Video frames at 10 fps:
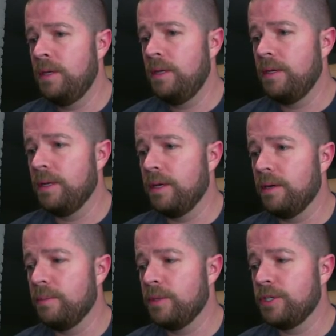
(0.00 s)
Yeah, not
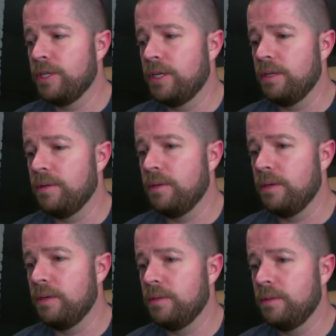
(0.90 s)
much I can do here.
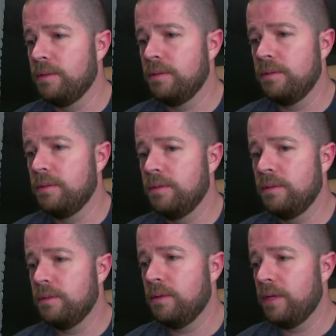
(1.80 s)

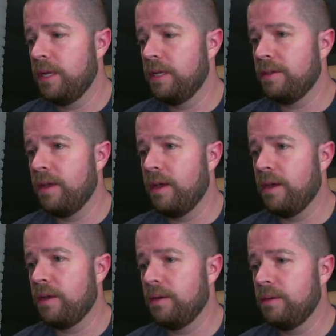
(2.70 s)
Can't attack,
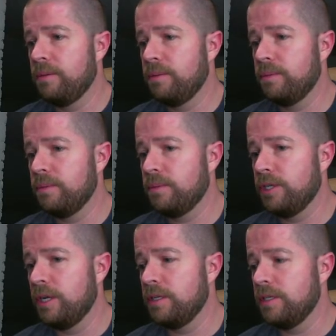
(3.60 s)
which
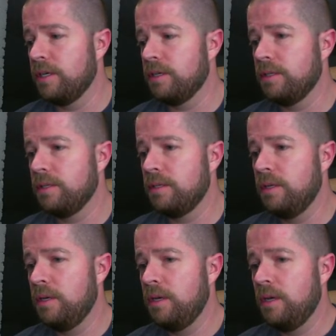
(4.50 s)
kind of sucks.
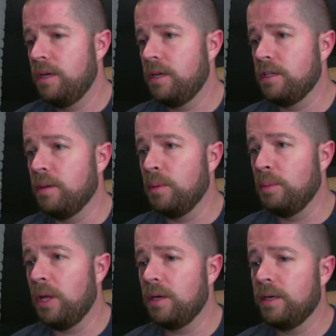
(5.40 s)
Could double
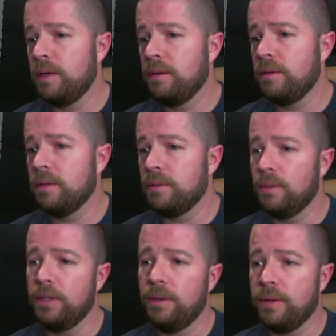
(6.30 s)
block now. Well,
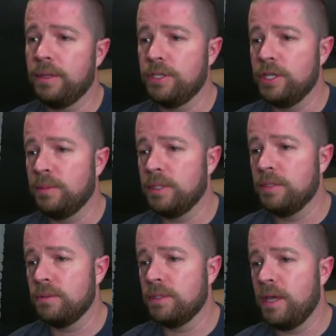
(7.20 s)
no, the Shambling
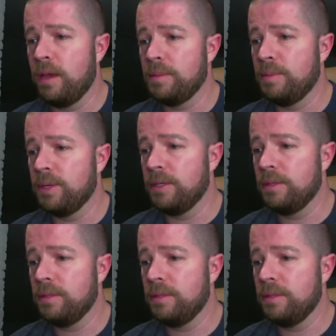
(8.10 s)
Seed's tapped, but